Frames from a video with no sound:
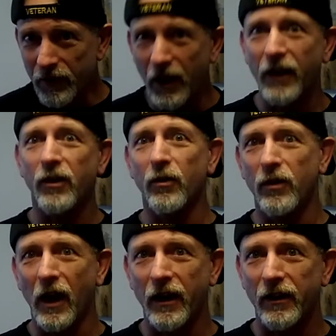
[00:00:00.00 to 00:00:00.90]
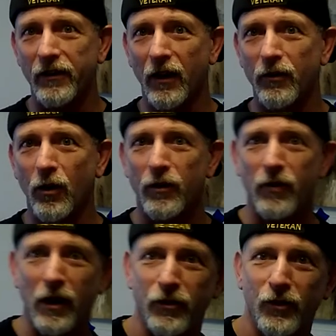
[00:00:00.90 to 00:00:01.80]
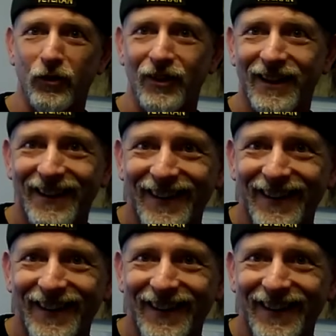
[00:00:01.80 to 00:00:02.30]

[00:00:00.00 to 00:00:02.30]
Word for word: Thank you, Yankees Outdoor Adventures,